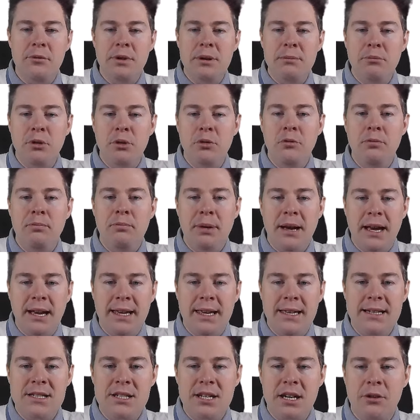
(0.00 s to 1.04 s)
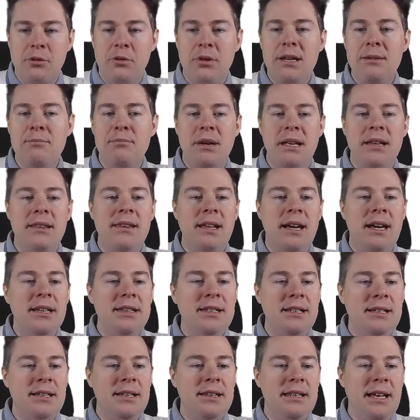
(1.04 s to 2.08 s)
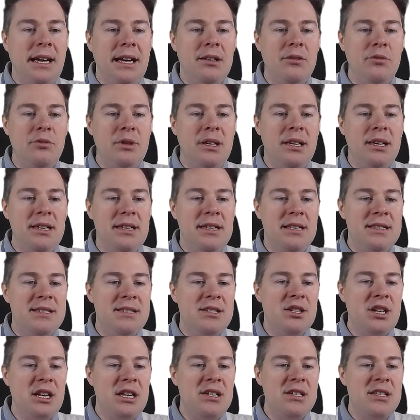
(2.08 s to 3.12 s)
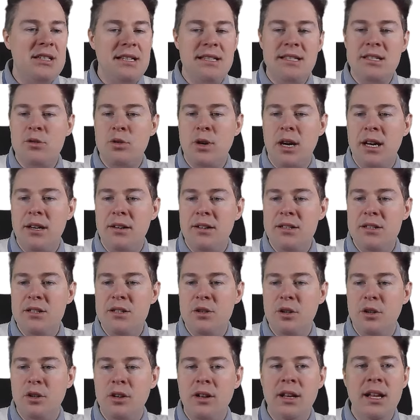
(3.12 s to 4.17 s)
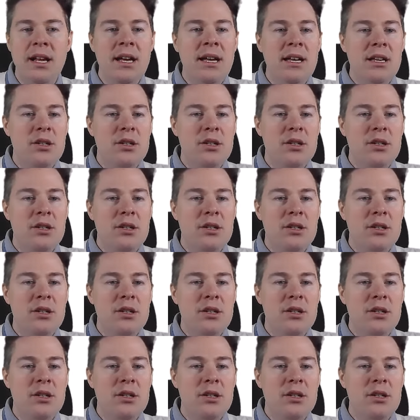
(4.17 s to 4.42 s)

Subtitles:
remove package agreement. Other than that, we can just change this to uninstall.